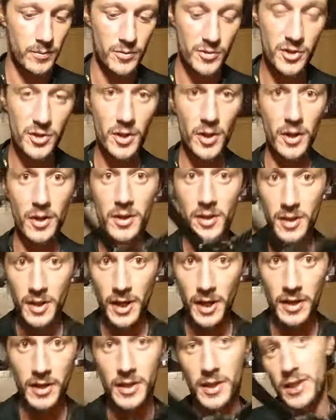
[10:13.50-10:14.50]
So
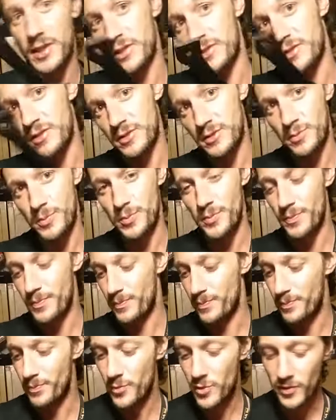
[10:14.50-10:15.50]
yeah, let's
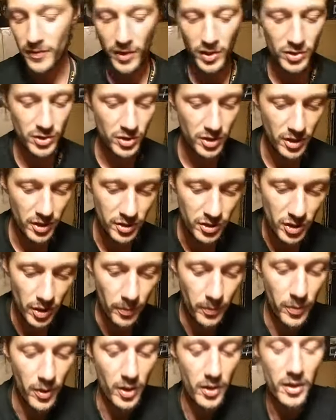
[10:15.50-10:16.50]
move on to the
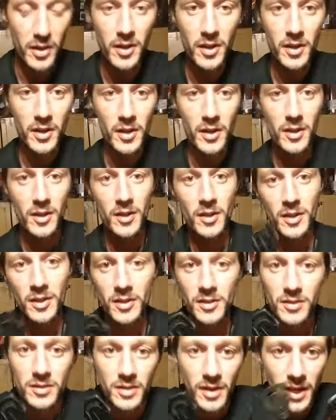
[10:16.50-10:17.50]
top part.
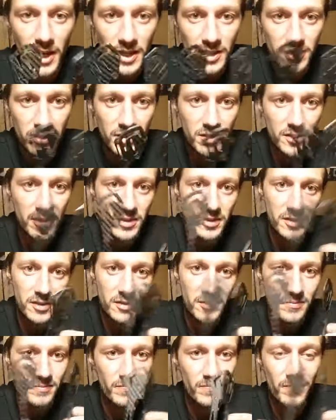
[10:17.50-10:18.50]
So guys, this
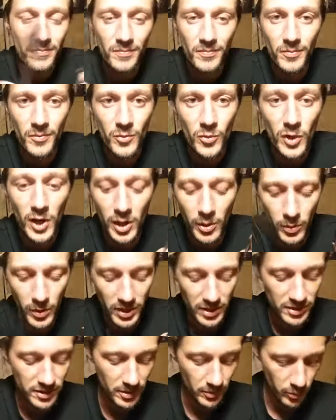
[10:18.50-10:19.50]
is really,
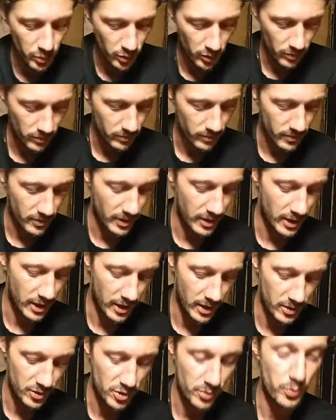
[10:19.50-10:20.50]
really simple
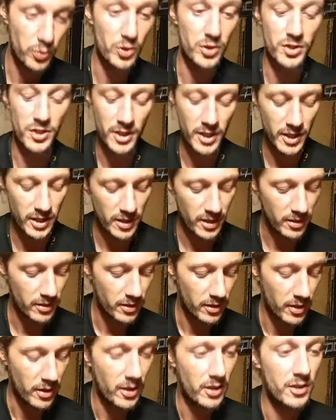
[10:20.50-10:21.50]
to put together.
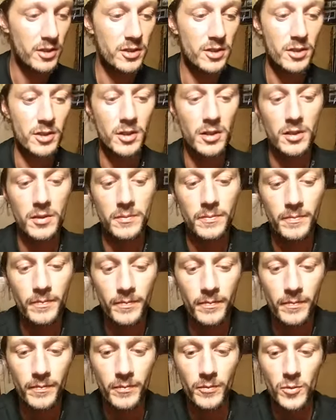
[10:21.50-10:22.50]
So
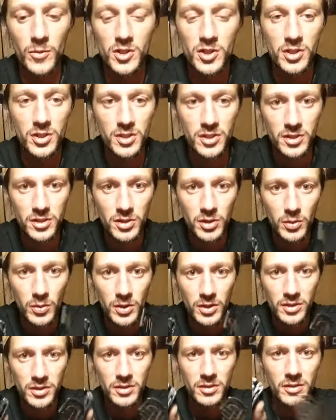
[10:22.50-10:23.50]
what you just do
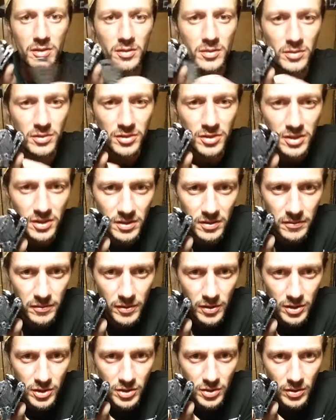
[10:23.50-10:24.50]
is, you'll see you've
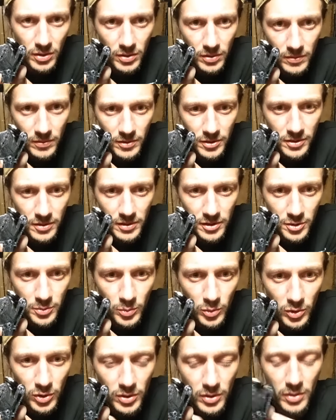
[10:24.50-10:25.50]
got your
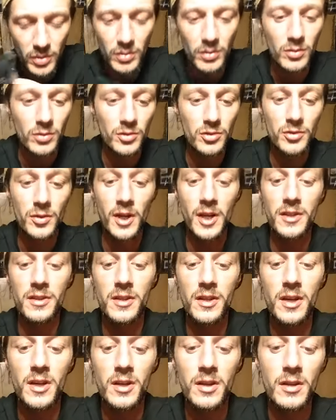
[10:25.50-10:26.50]
small little holes right
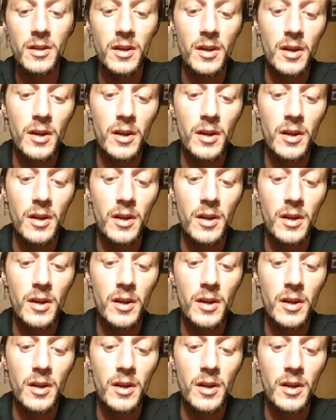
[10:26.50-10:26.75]
there.